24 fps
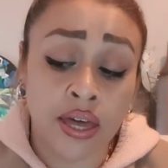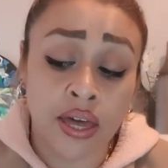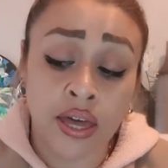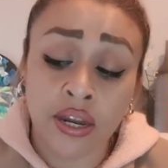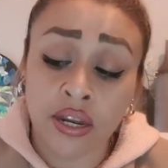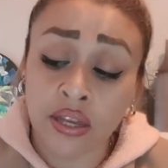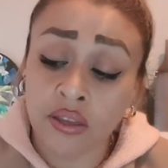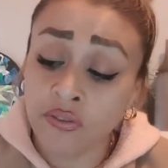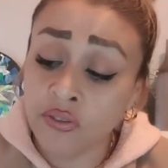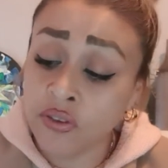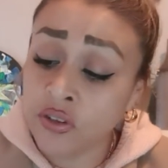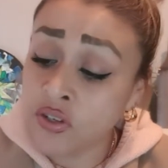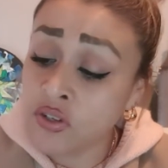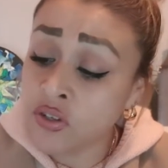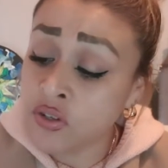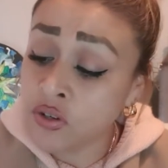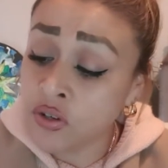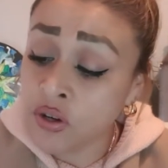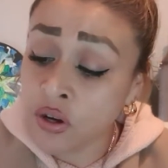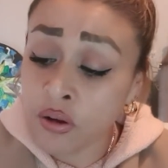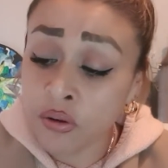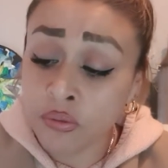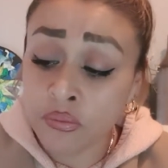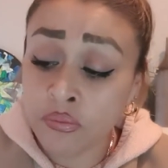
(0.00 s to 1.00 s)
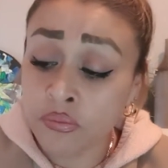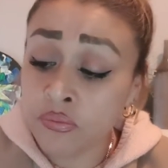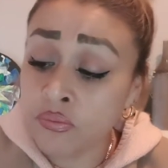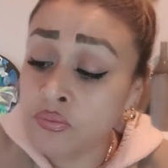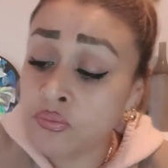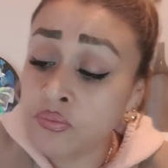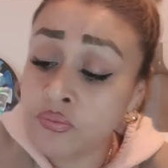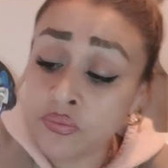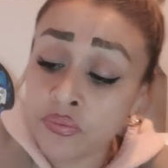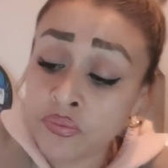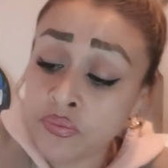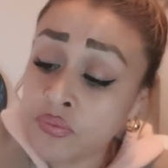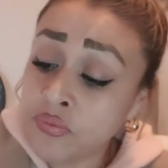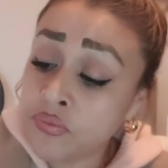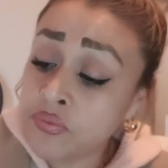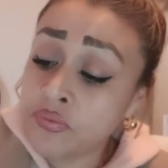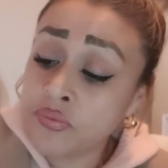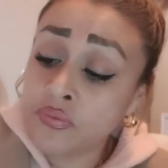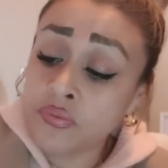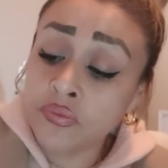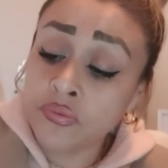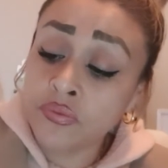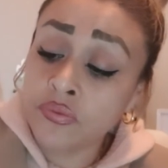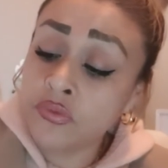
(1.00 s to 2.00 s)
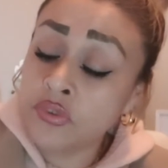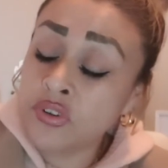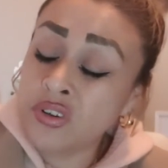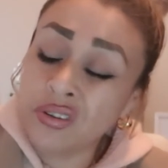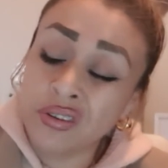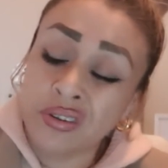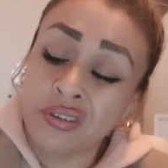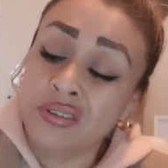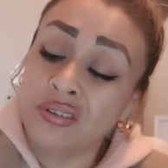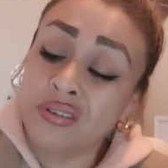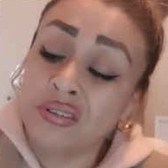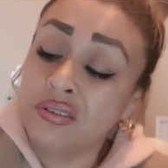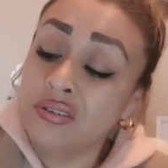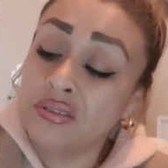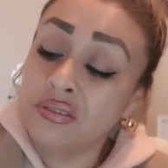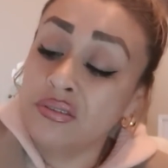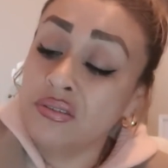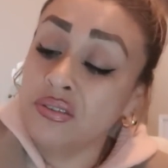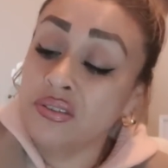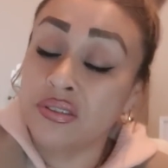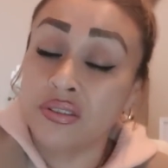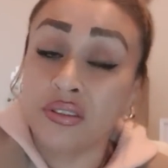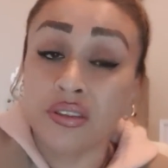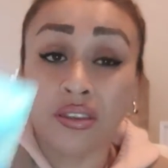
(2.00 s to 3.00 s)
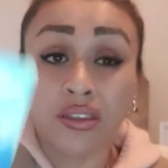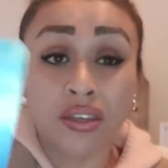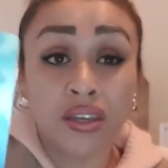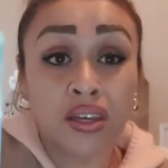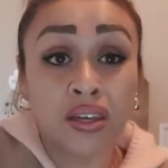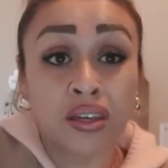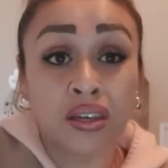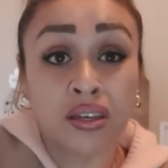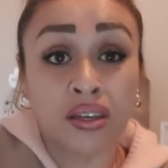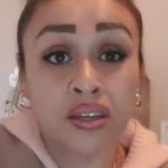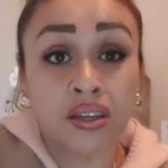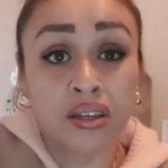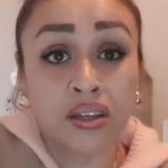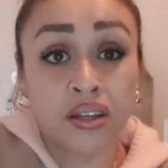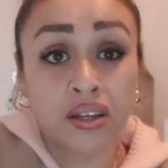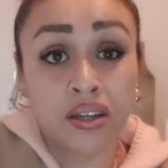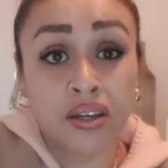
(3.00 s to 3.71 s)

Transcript: And if you do not, oh, that's the thing.